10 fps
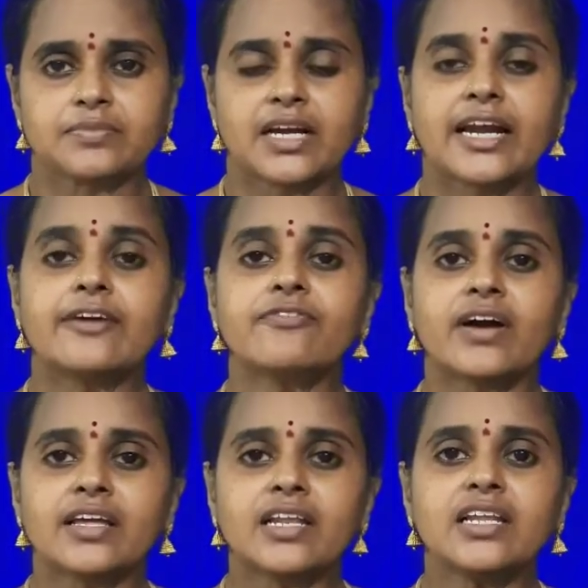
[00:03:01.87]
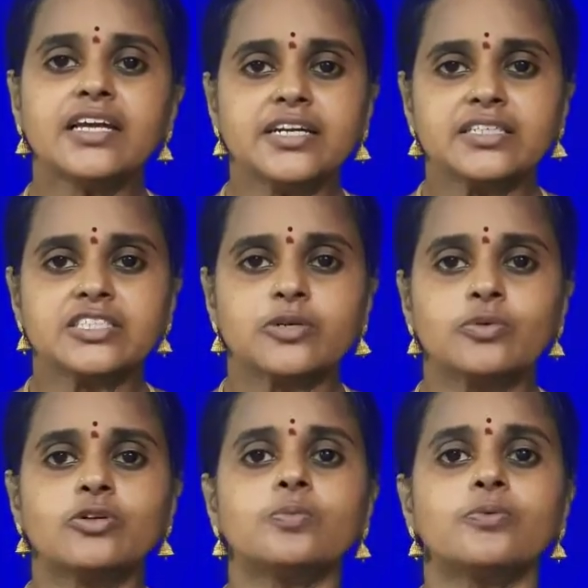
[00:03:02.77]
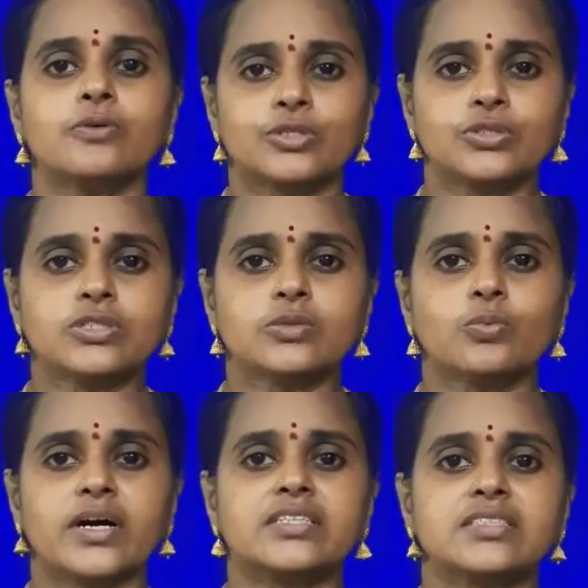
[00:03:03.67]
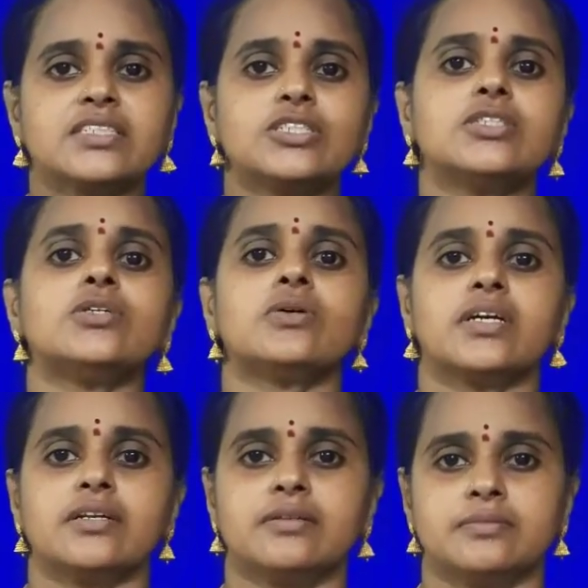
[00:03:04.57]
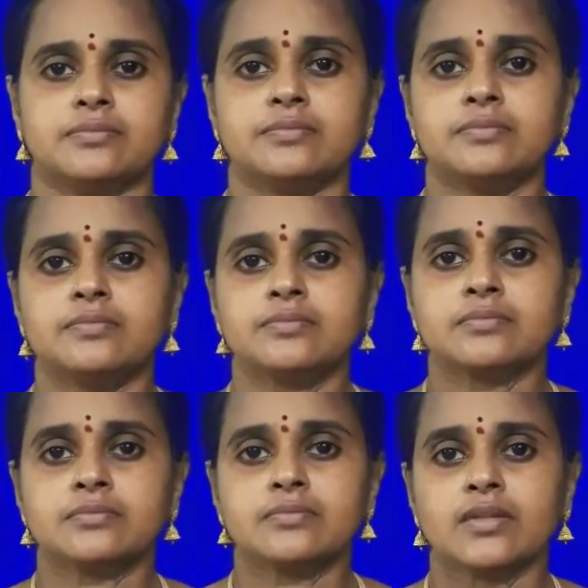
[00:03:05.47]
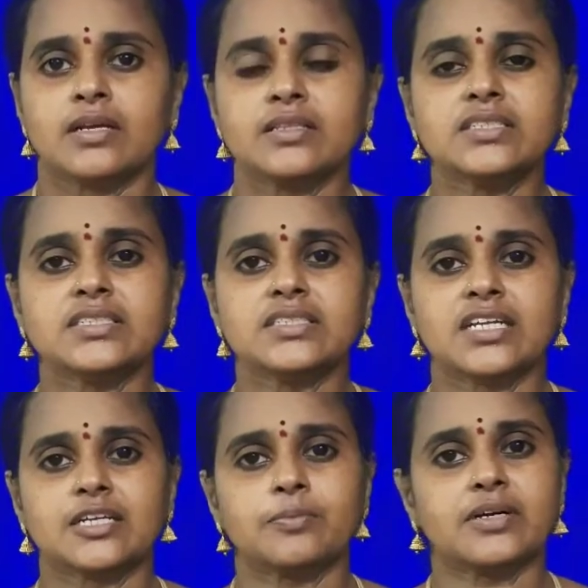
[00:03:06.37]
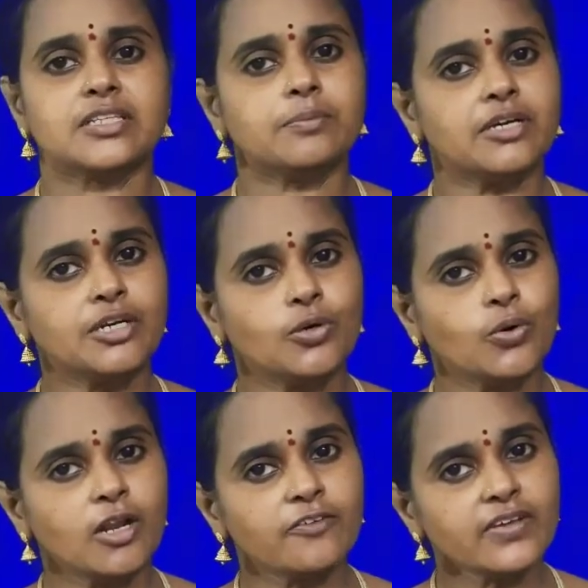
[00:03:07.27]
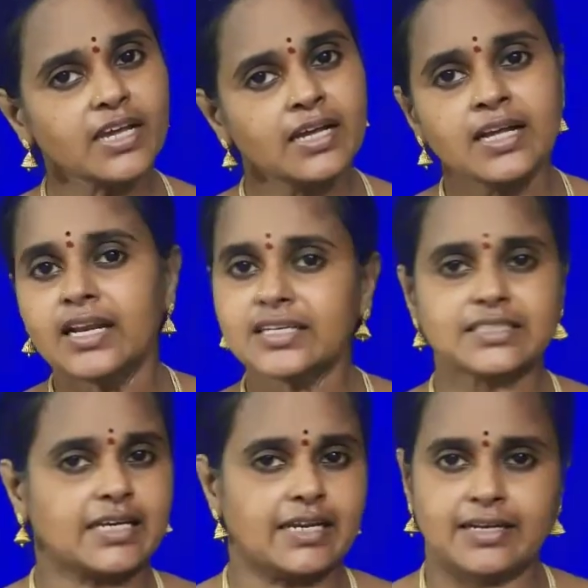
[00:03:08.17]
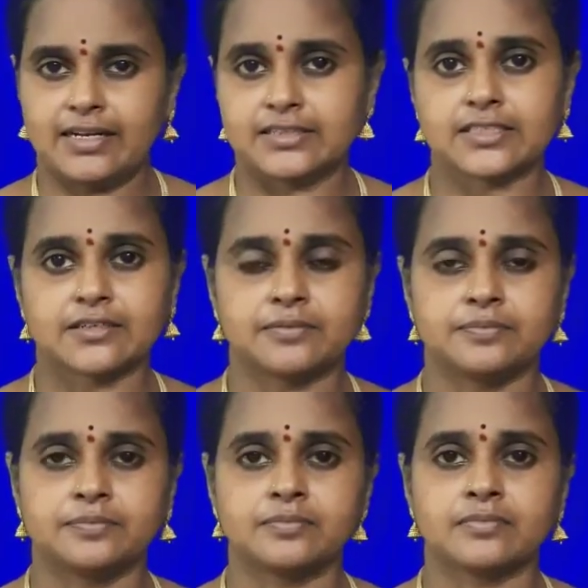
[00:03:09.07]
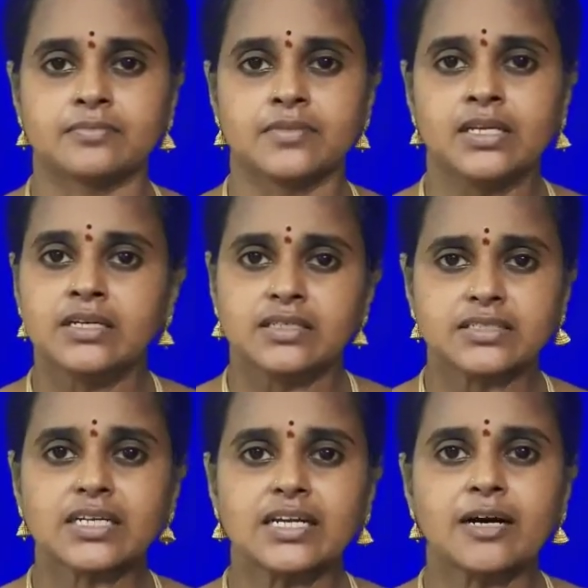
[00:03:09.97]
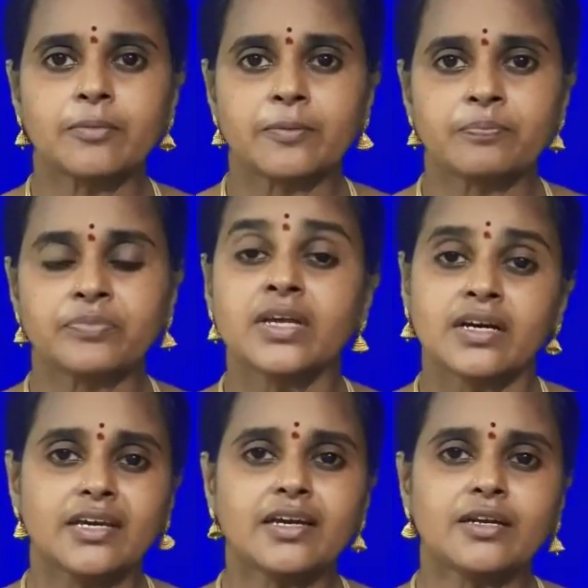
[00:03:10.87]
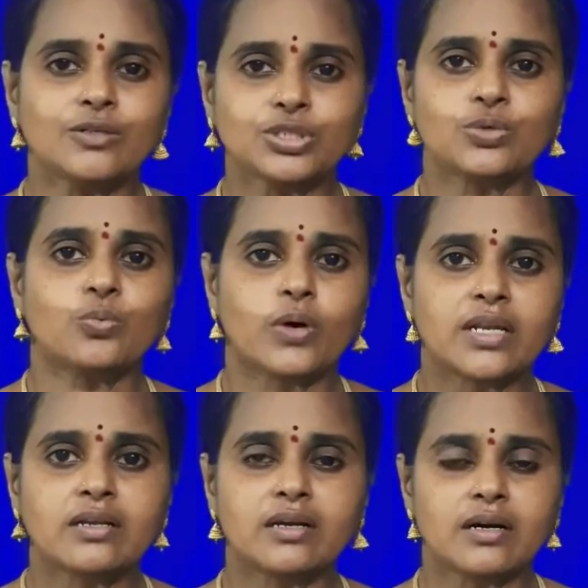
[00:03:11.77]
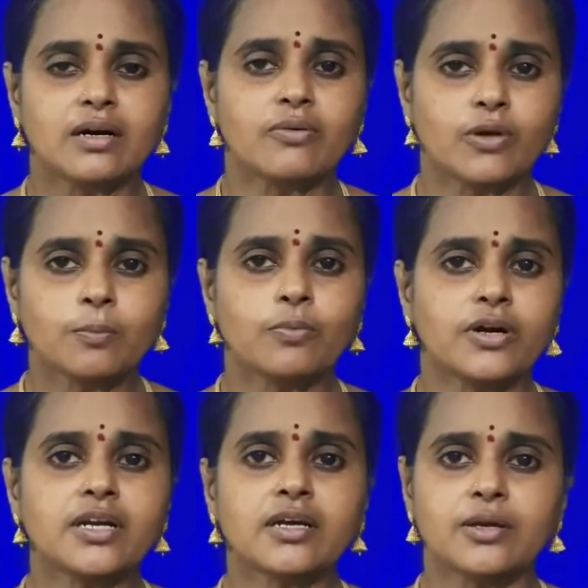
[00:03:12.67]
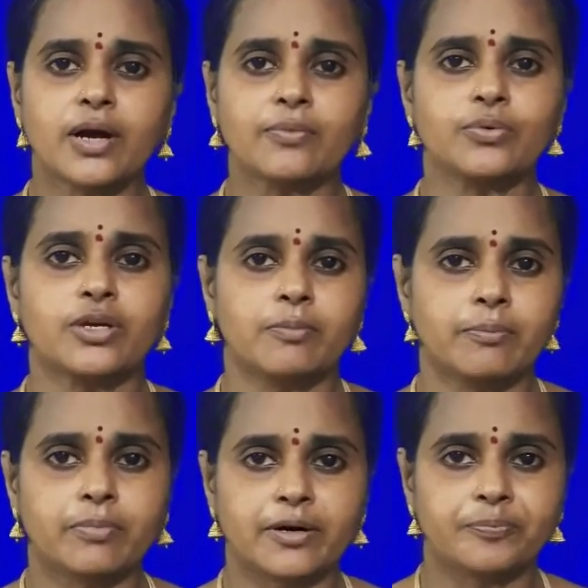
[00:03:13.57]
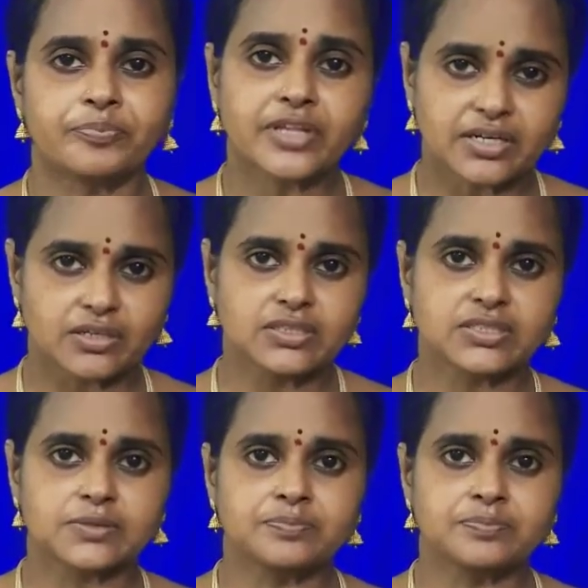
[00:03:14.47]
and finally it is able to produce one such token. This is nothing but the main role of a lexical analyzer. Is it clear, ma? Here you should one point you have to remember, that is